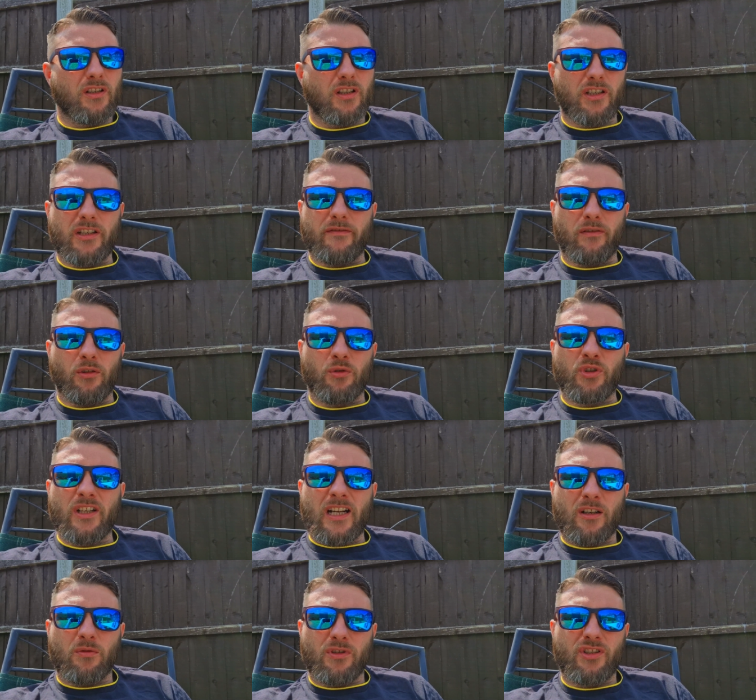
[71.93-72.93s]
Evolution
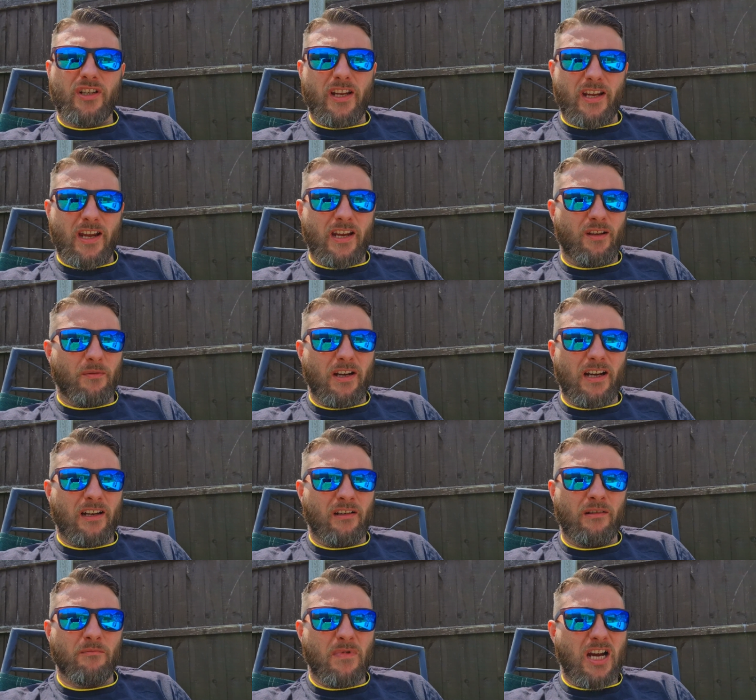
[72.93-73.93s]
Aqua State anyway,
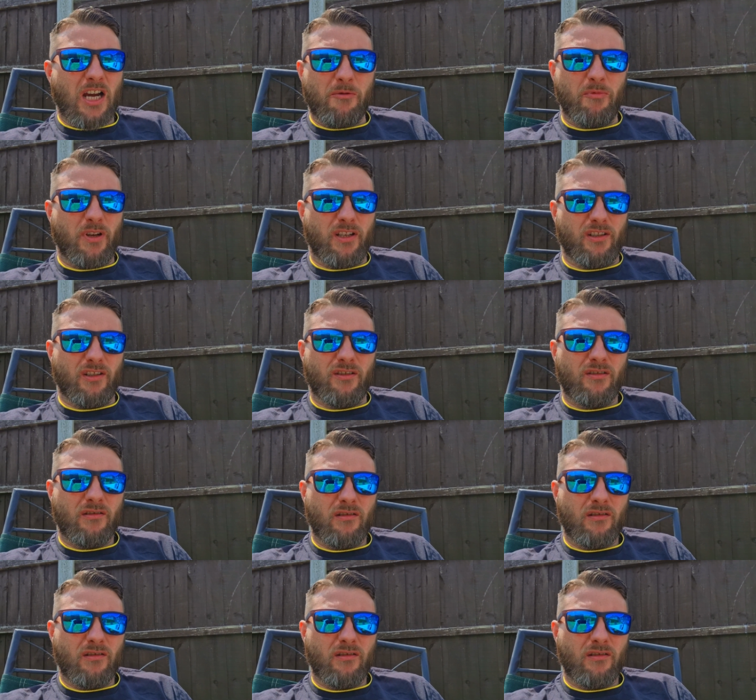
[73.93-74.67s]
in my opinion.